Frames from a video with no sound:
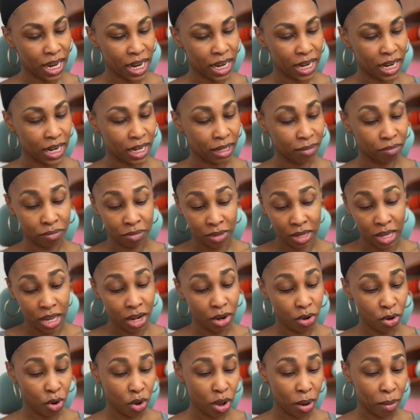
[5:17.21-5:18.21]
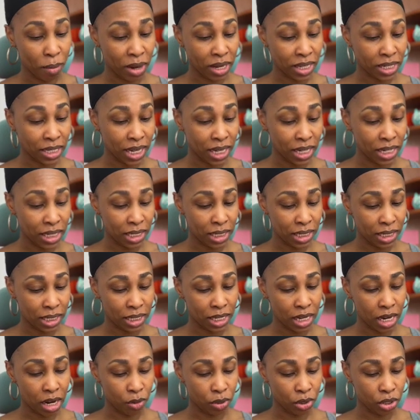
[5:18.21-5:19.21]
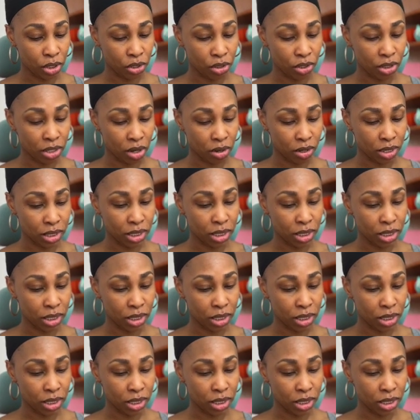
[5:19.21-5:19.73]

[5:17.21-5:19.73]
And I don't know, I'm excited to see how it turns out.